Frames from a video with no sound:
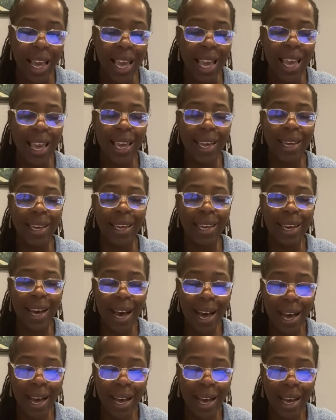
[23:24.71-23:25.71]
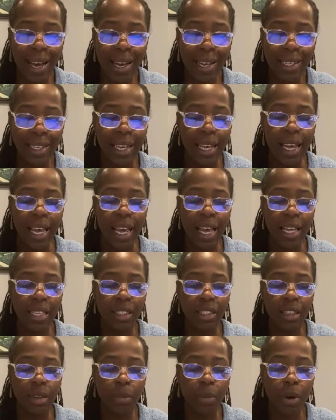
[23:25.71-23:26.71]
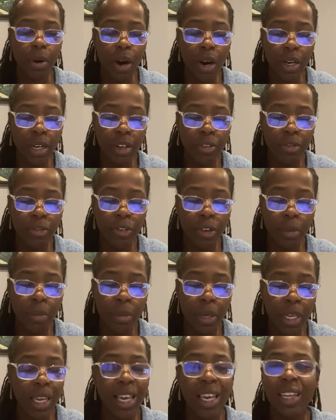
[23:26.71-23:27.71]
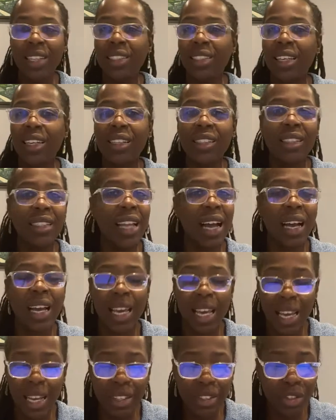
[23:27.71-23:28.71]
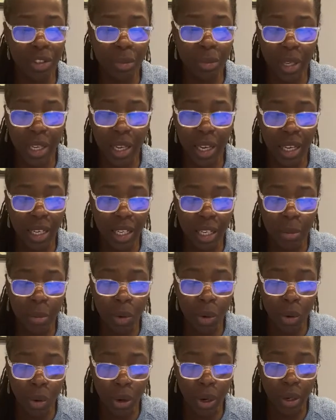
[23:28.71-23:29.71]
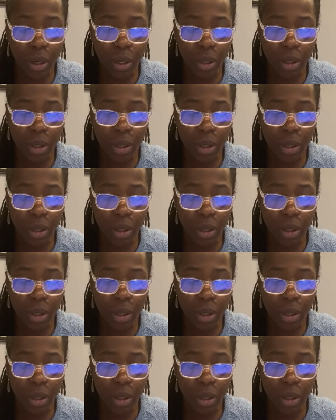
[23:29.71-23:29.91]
and God has departed from me and does not answer me anymore,